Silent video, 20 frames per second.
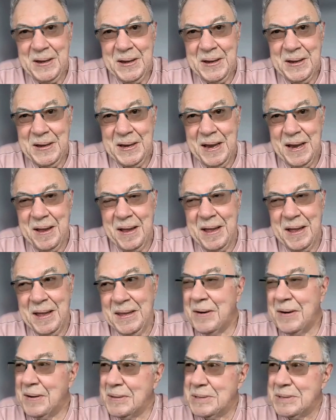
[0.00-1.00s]
yeah,
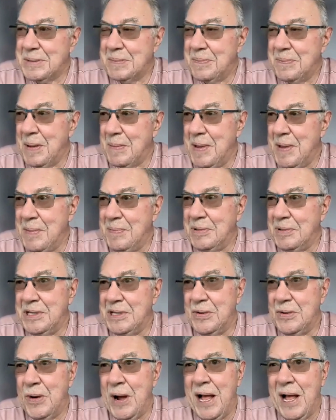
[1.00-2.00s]
people did
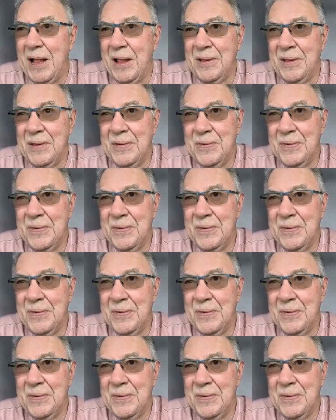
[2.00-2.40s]
well